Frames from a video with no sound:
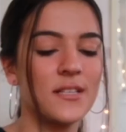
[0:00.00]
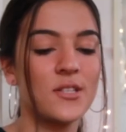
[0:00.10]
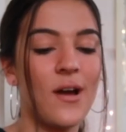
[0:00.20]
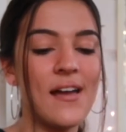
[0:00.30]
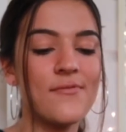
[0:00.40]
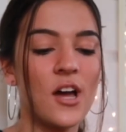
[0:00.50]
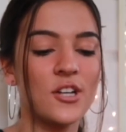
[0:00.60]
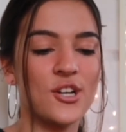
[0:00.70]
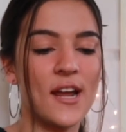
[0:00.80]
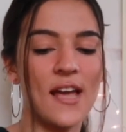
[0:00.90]
So I have
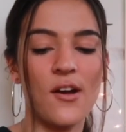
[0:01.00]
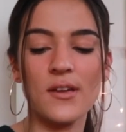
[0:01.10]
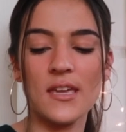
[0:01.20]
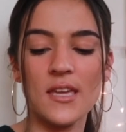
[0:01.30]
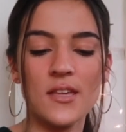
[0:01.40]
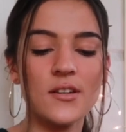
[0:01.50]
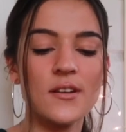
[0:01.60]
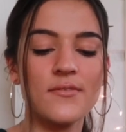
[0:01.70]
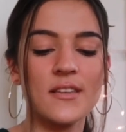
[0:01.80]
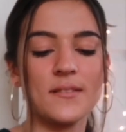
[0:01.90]
not tried out either
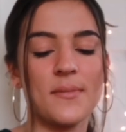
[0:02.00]
of these